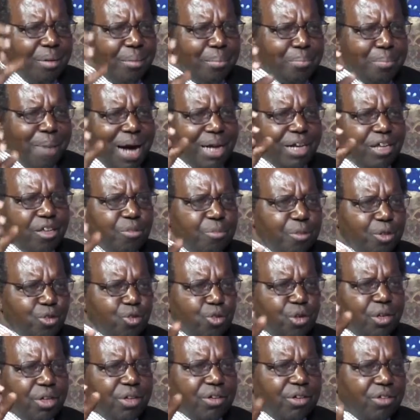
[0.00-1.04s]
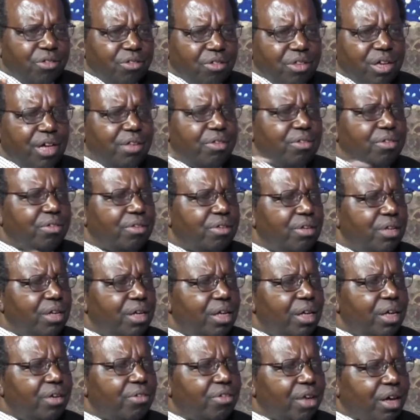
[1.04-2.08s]
marriage between Christians
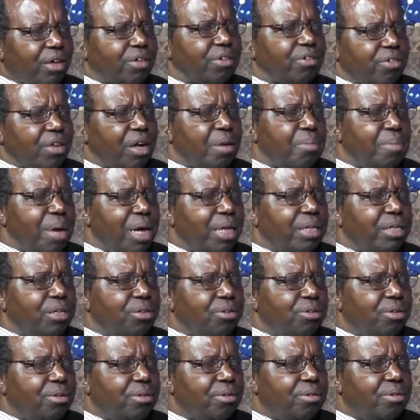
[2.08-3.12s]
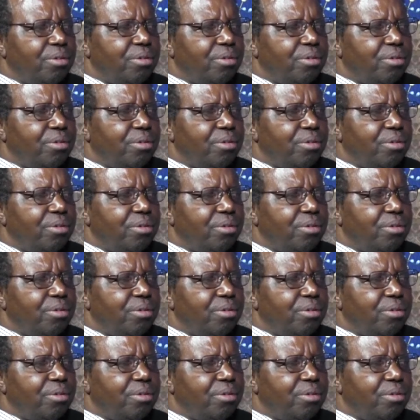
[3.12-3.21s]
is a Christian marriage.